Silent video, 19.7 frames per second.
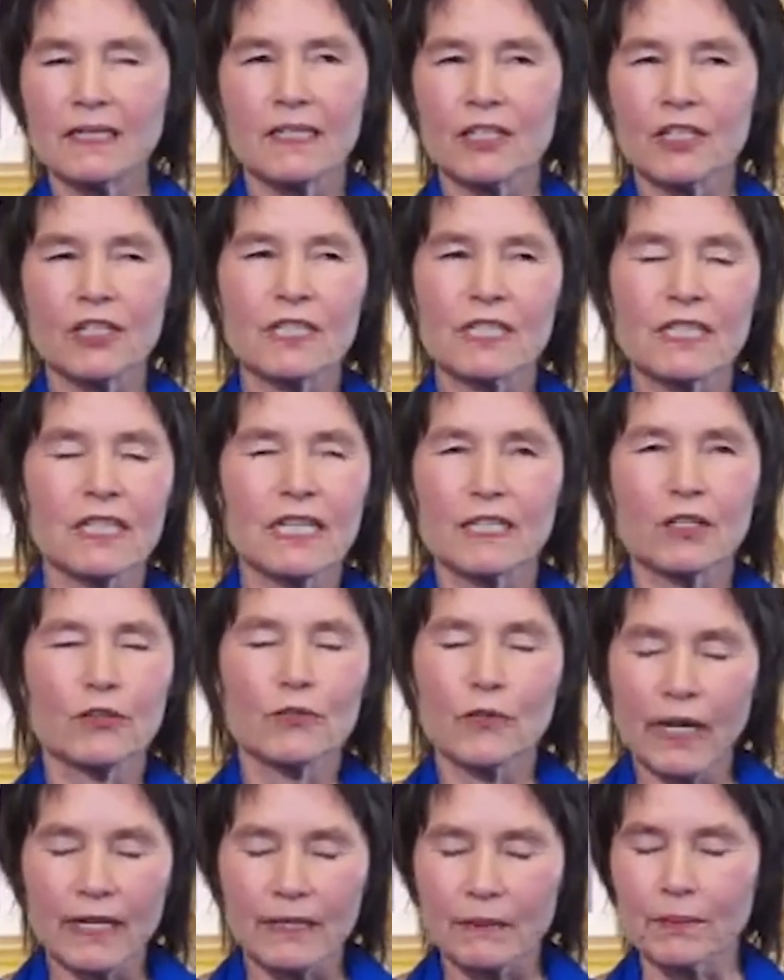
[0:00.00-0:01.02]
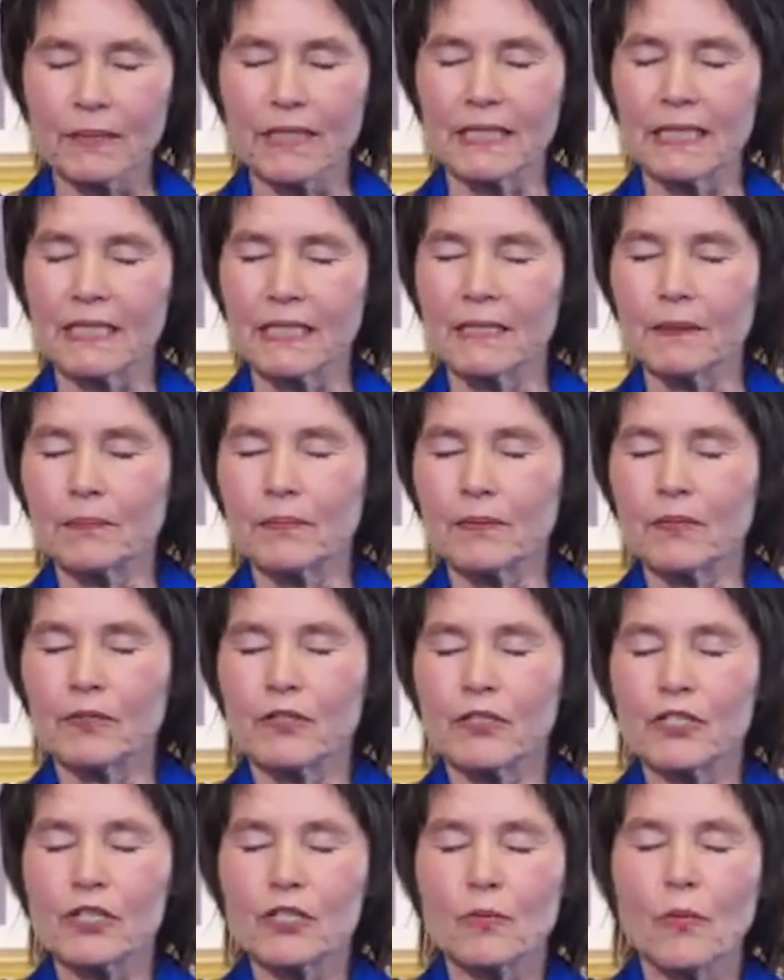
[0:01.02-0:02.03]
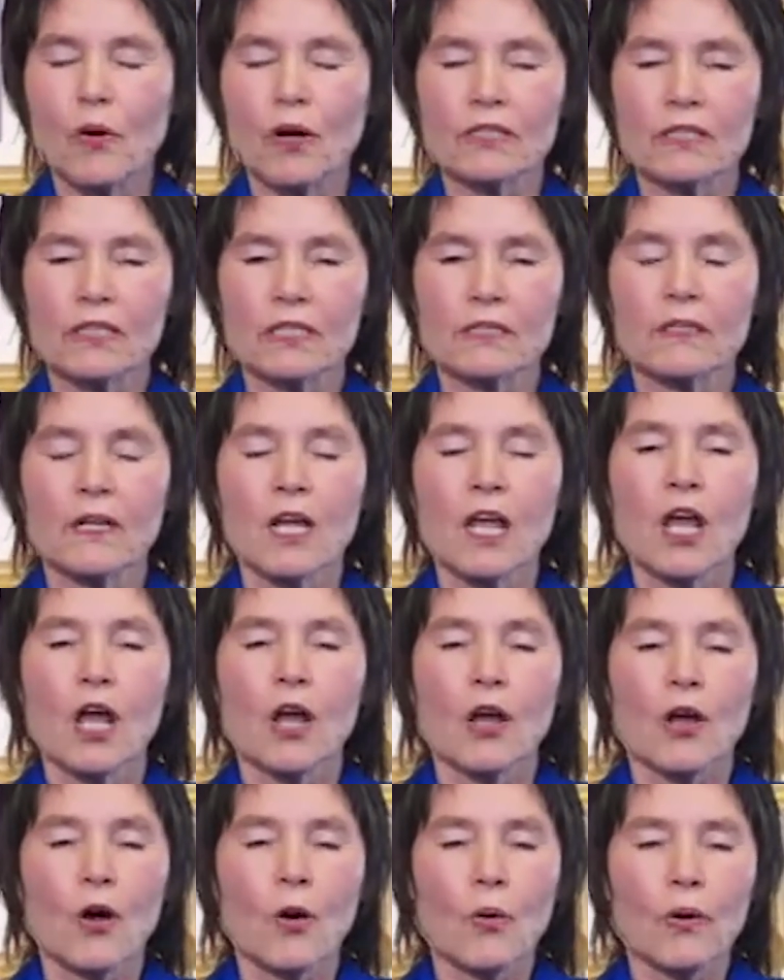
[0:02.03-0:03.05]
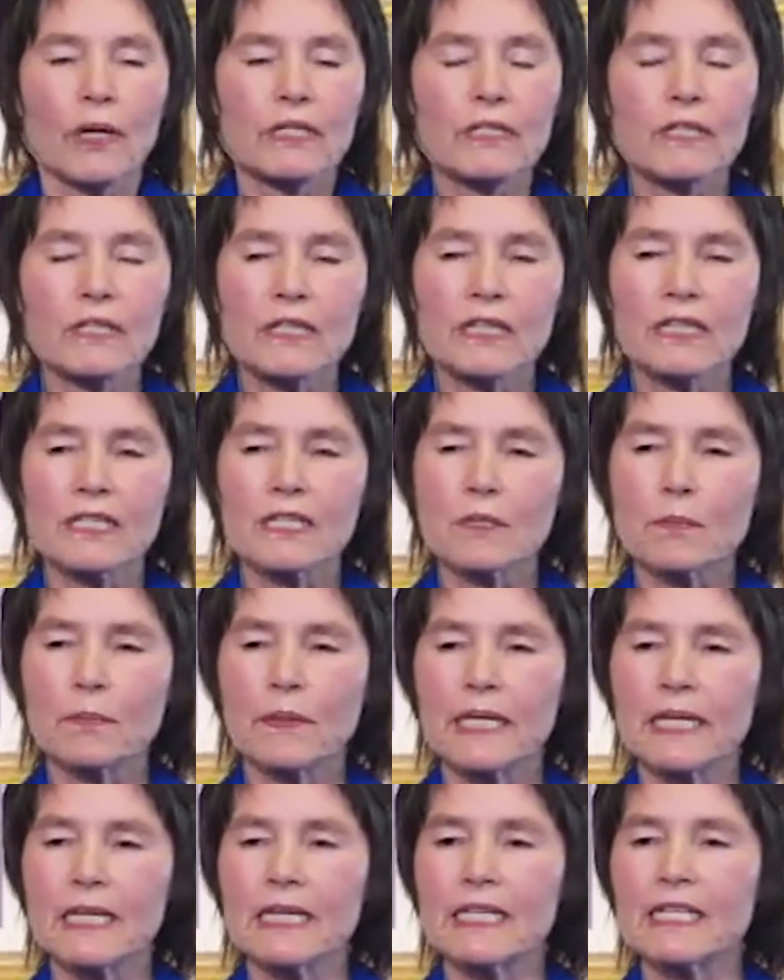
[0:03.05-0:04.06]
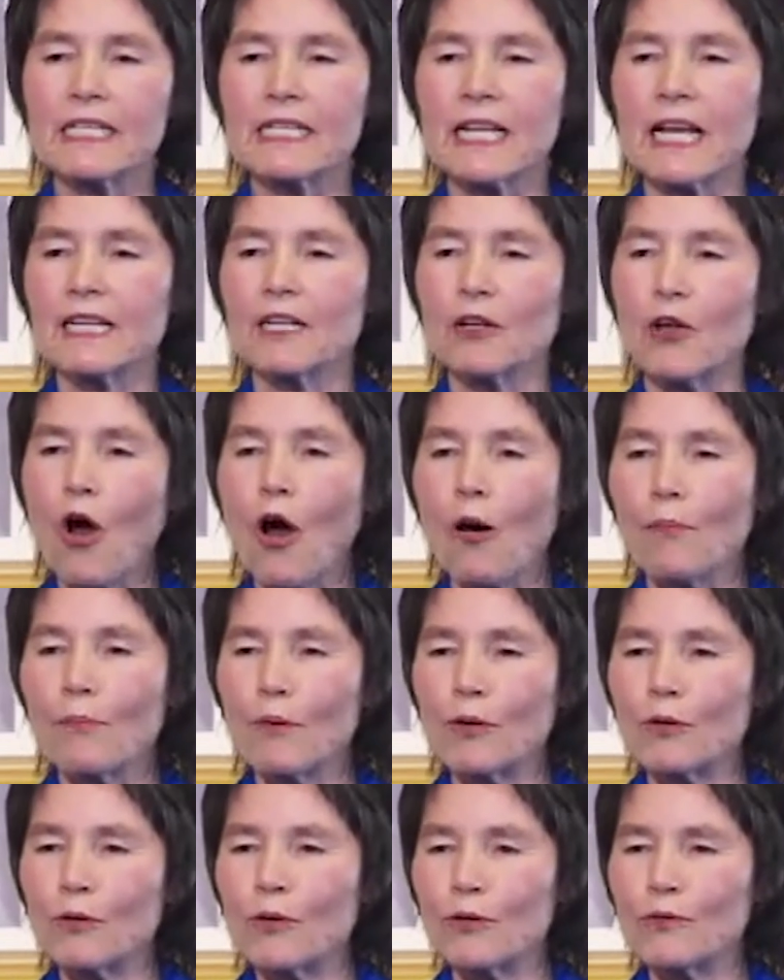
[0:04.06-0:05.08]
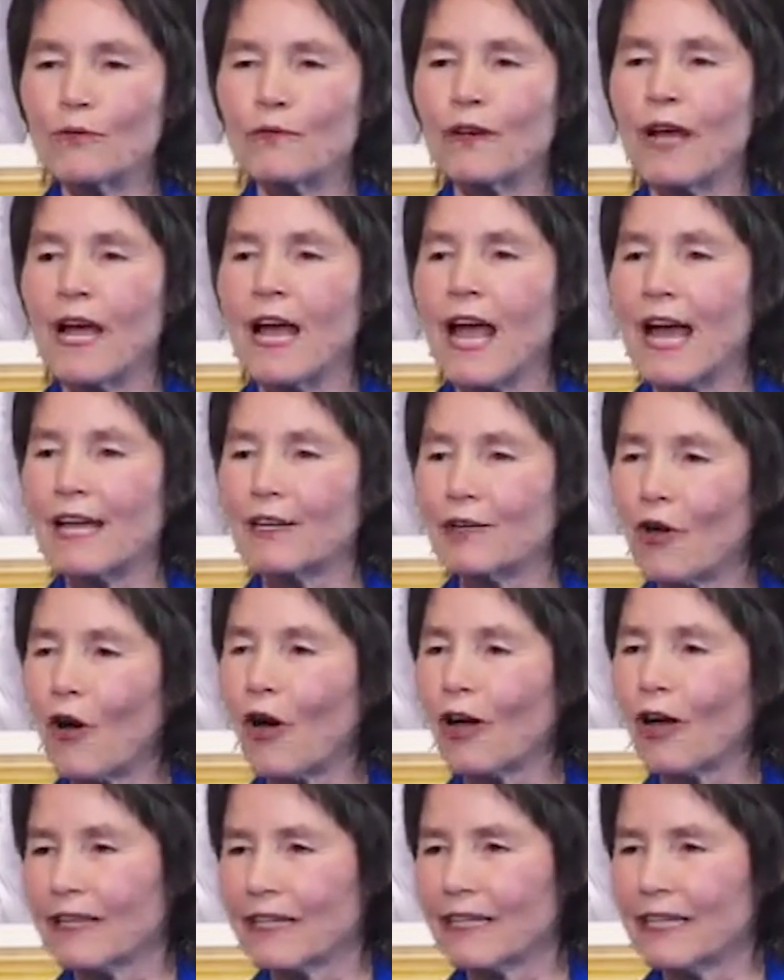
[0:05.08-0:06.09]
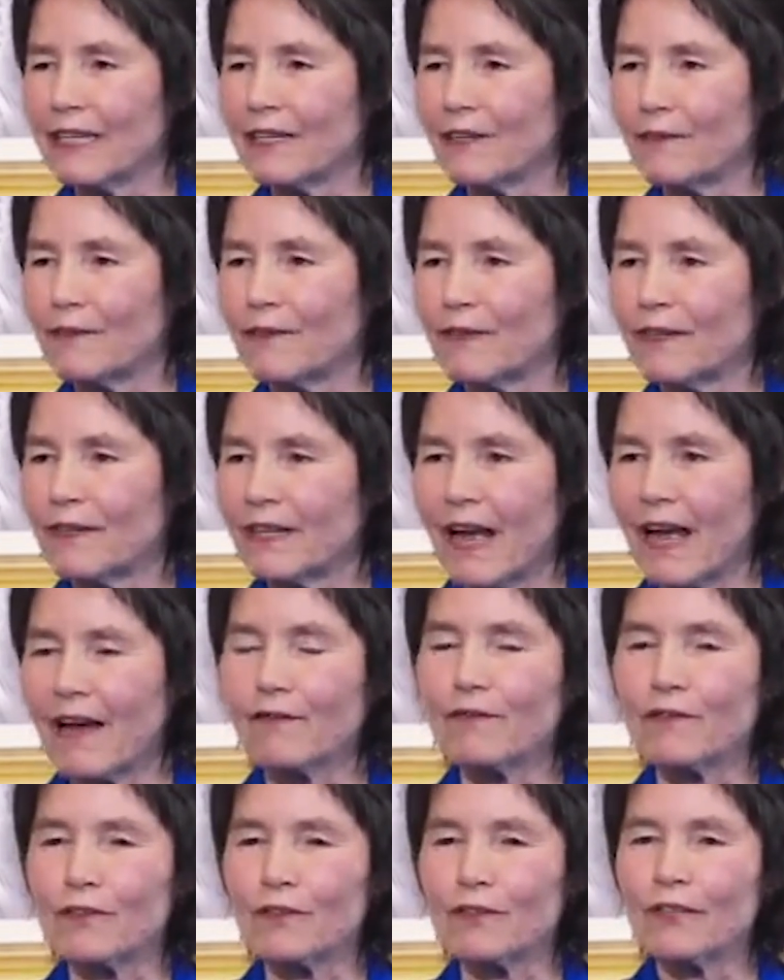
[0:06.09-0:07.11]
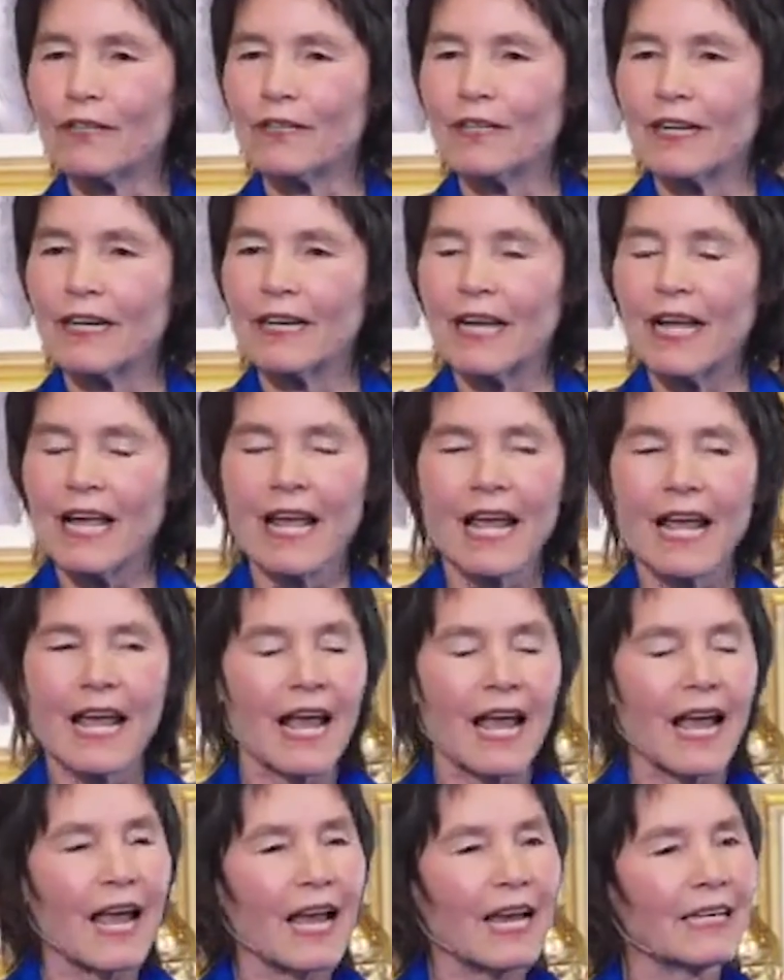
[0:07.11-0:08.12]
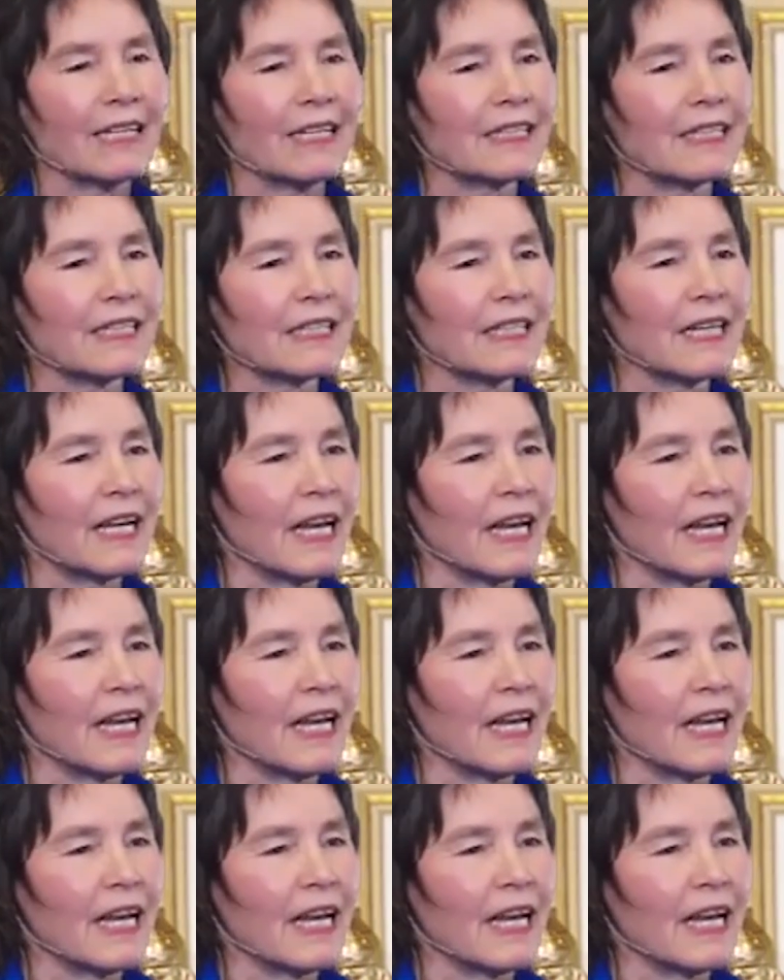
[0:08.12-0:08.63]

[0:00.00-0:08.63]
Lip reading: just incredibly deep. You just want to go into this peace and not move and not leave ever. And